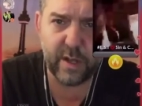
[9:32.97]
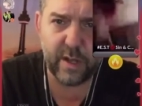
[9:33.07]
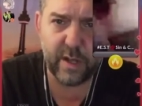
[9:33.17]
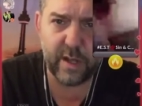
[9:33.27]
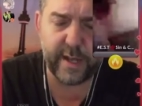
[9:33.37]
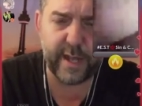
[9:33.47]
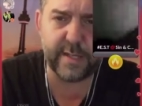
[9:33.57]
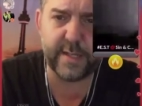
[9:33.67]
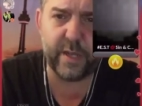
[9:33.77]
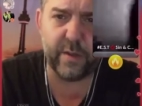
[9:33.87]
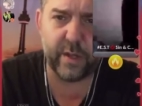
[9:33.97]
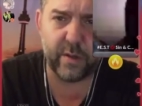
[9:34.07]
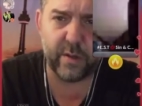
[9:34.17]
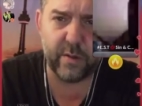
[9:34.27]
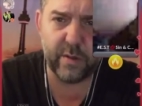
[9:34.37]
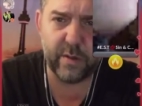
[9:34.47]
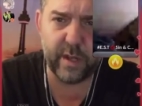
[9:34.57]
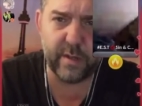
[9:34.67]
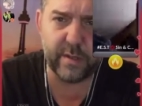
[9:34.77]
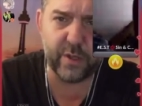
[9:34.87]
I can't see you though. You
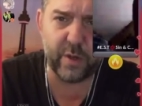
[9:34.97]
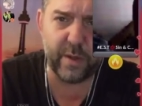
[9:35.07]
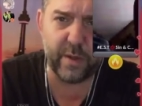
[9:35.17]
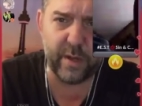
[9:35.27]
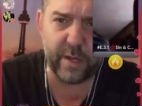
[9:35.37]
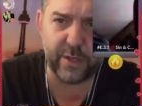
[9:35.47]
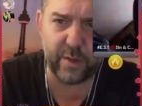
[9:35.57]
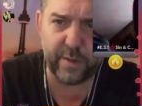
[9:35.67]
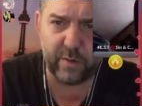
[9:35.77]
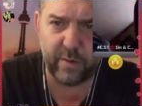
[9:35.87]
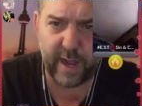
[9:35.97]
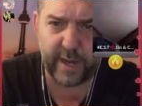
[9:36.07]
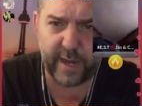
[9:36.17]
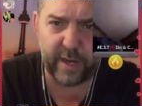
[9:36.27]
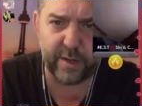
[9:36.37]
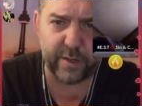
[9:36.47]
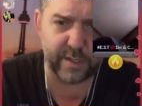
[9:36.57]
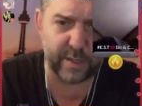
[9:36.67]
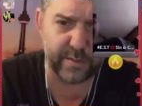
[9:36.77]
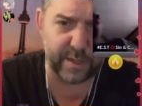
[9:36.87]
gotta show me. You gotta show me your ratty hairdo or
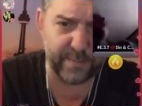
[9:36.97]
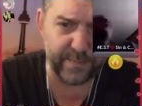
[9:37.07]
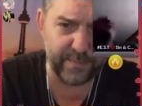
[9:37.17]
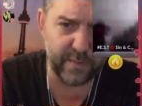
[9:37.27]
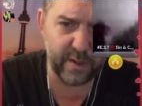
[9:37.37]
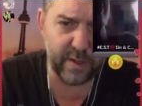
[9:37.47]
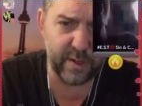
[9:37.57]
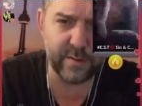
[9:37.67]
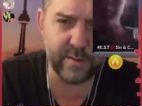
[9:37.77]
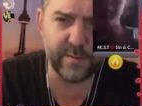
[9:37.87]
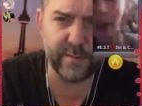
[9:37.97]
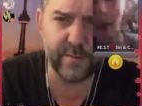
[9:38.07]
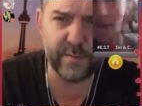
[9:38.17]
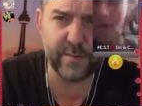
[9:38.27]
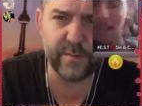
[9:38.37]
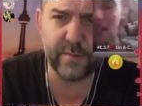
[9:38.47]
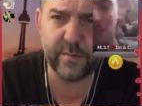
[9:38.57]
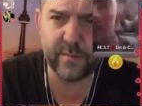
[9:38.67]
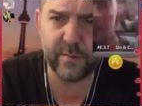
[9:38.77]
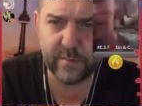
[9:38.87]
something. I'm too high for this.
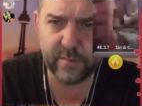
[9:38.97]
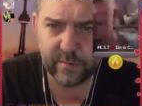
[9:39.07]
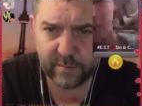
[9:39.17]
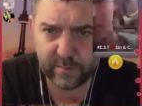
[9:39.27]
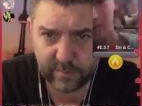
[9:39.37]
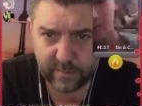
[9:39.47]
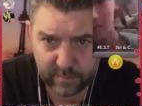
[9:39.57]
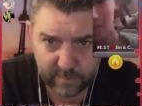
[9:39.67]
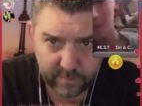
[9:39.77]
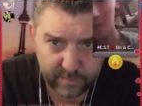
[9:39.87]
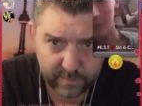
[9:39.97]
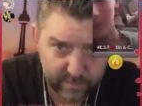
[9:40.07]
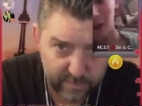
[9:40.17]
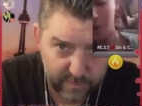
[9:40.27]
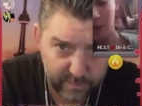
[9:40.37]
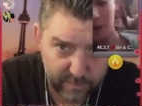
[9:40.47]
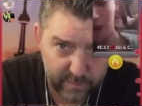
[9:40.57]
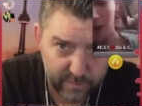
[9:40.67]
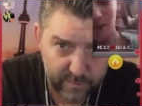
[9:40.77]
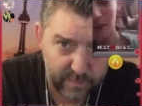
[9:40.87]
I'm too high for this
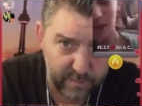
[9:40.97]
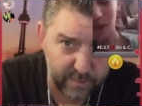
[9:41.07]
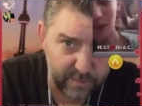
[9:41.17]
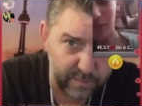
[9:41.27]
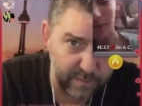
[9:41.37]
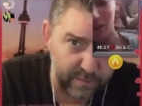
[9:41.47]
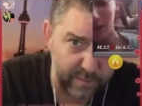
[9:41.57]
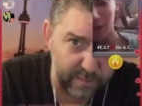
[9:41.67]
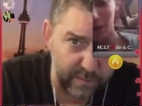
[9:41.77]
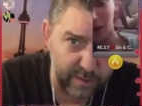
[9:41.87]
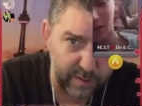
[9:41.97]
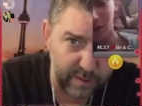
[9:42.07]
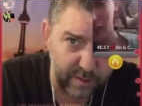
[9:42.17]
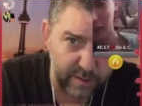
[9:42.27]
shit. I'm too high for this shit.